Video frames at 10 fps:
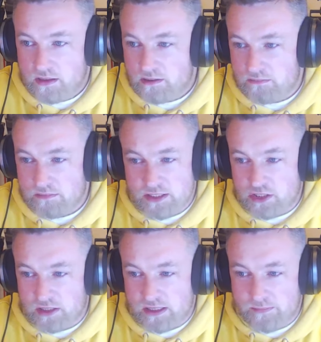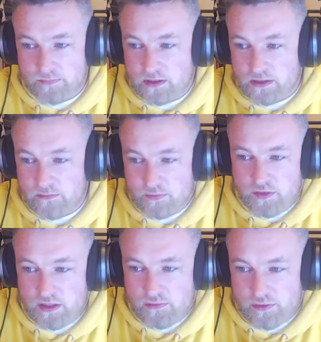Literally,
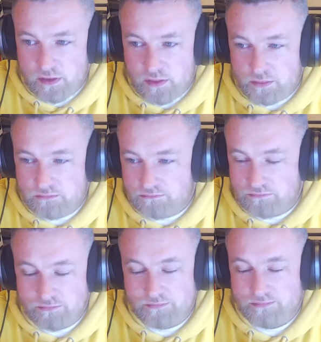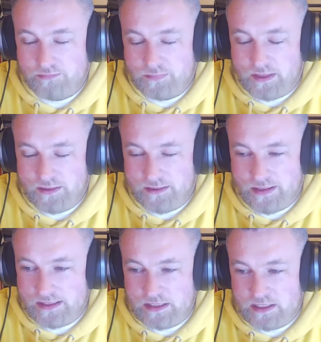if you,
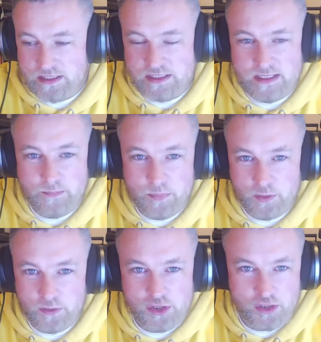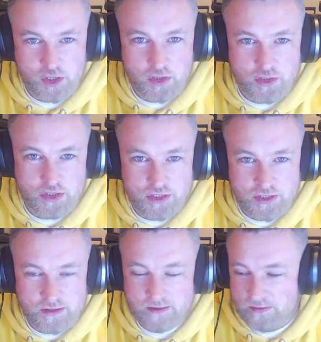it's a simple search
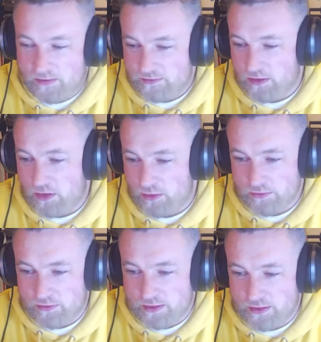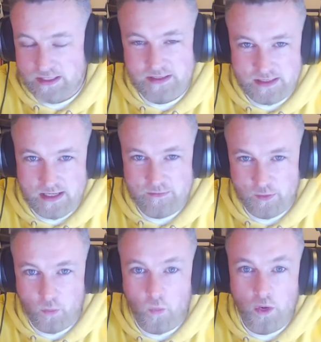on the
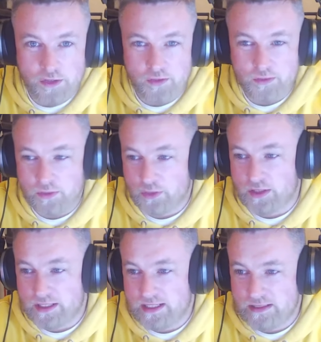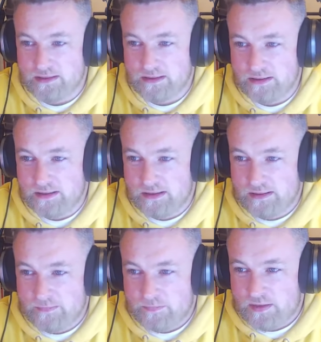internet for what you could need
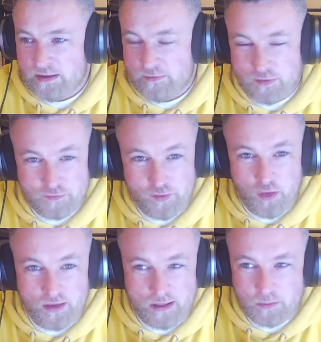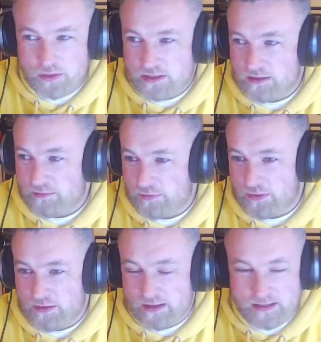for fallout,
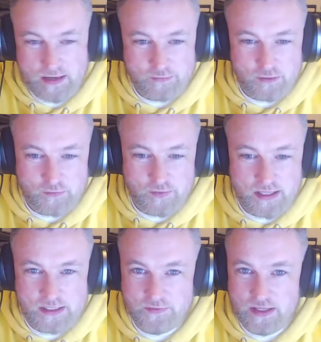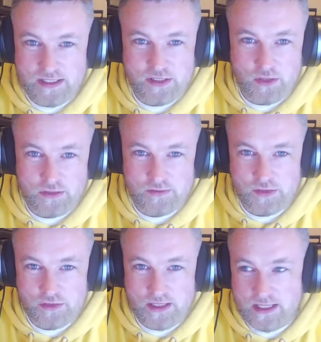for the after effects of any sort of
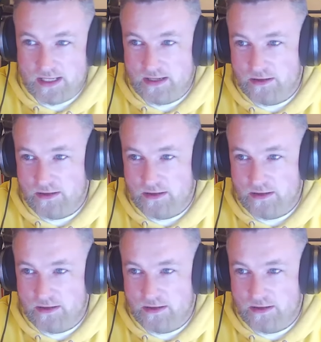strike,